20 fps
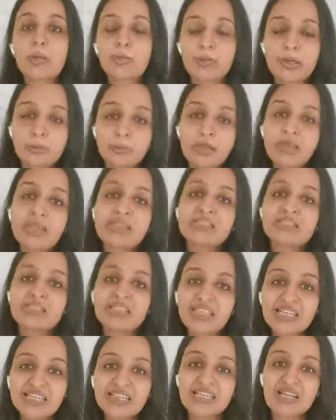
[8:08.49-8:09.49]
But because
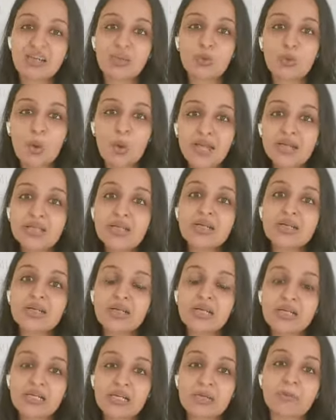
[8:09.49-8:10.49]
these required a
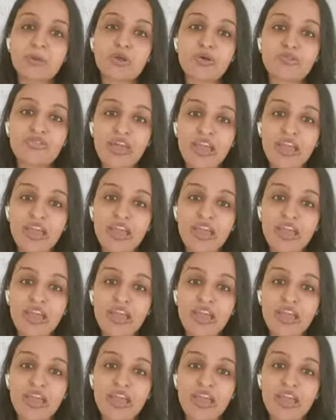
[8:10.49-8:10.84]
little bit of